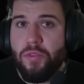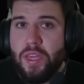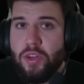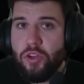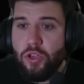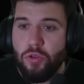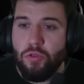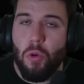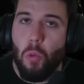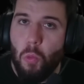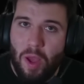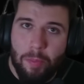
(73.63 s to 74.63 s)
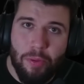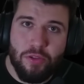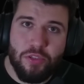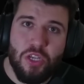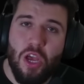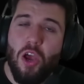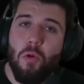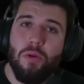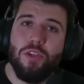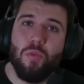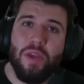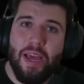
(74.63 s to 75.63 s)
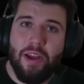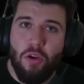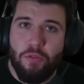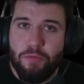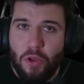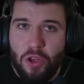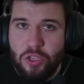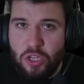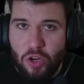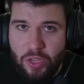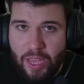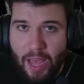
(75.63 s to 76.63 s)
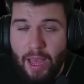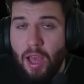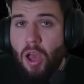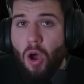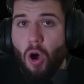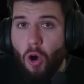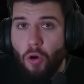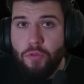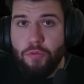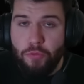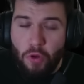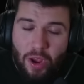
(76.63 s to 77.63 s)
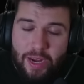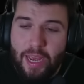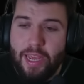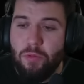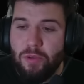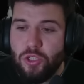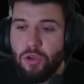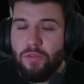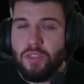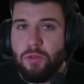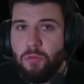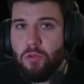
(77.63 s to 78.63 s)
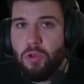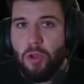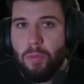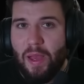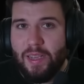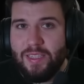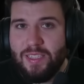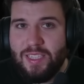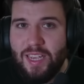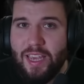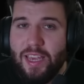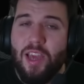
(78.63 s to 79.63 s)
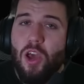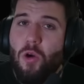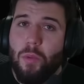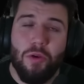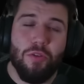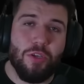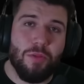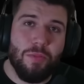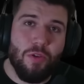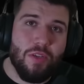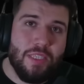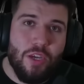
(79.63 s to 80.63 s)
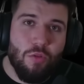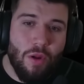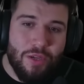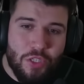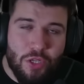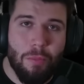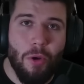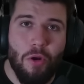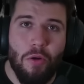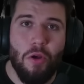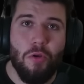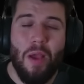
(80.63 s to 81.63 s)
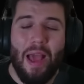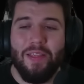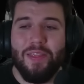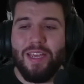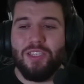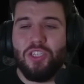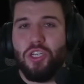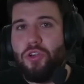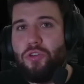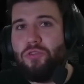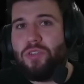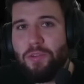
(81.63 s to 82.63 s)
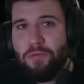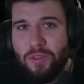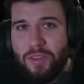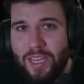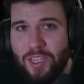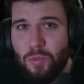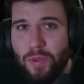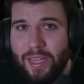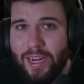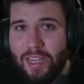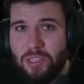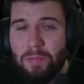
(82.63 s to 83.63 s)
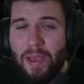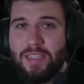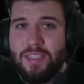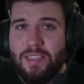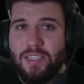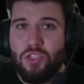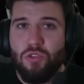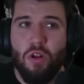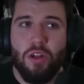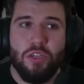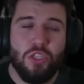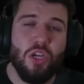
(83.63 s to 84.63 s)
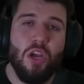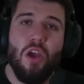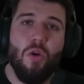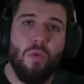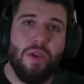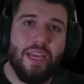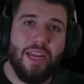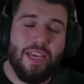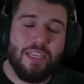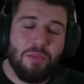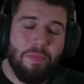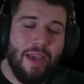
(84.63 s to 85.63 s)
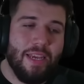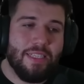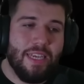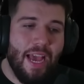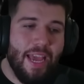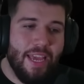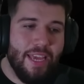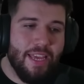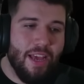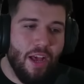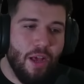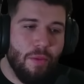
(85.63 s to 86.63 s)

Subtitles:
the new weapons, which we had our first look at on Friday, which obviously we'll go back and see. We got the community crunch tomorrow, and there's two different things we can expect in this crunch. We can expect a,